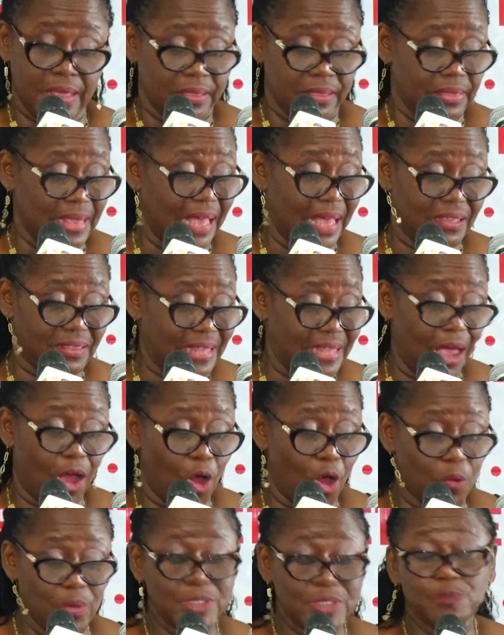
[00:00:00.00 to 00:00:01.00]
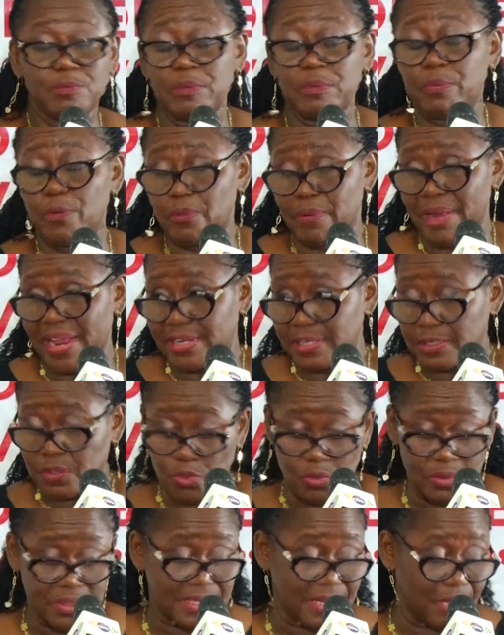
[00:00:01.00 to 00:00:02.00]
There are always people ready
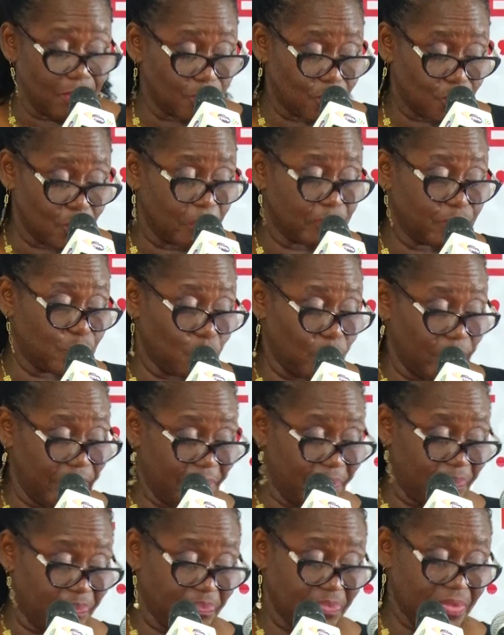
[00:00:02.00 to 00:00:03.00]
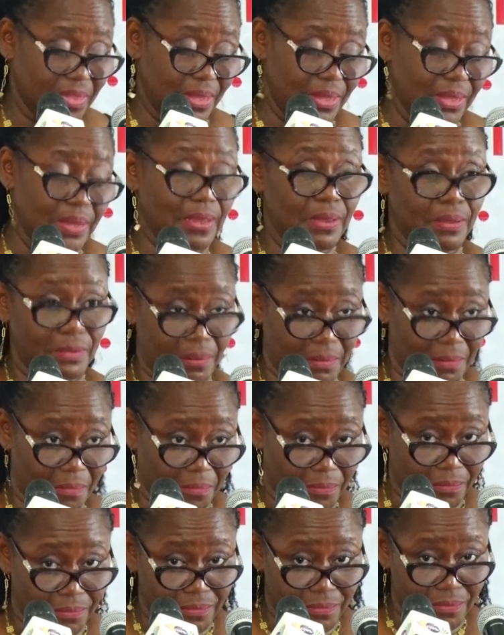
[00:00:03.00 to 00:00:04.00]
to sell software,
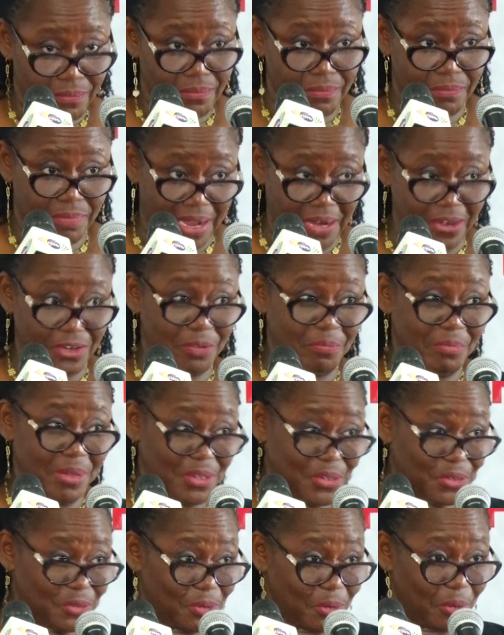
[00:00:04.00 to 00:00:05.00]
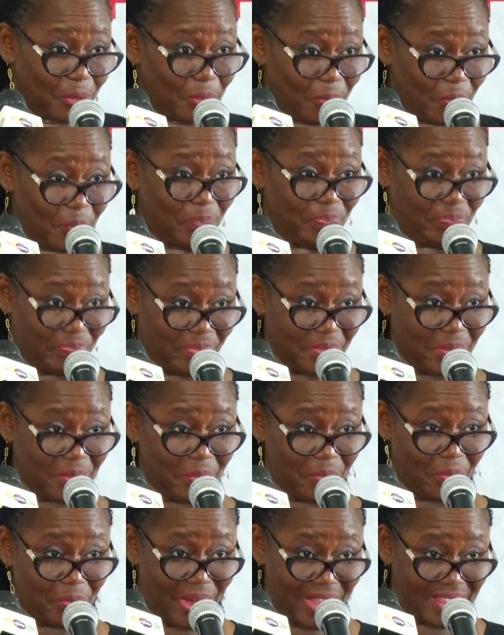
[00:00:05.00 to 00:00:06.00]
but you must know
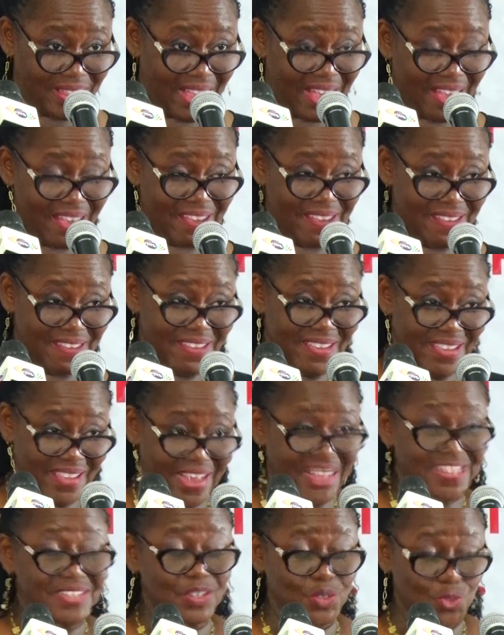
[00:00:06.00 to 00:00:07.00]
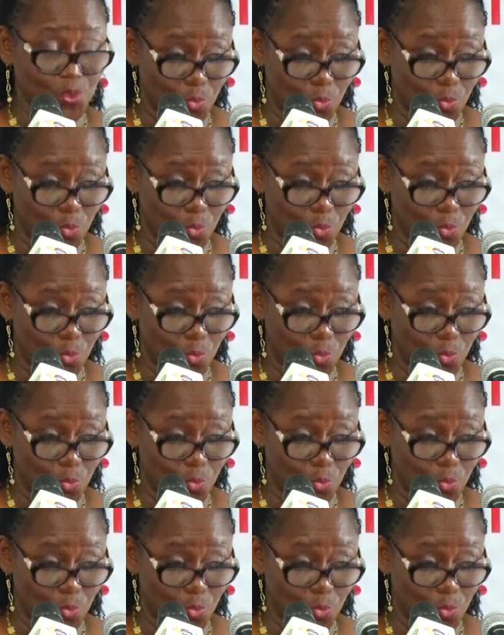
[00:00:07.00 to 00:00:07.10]
whether it is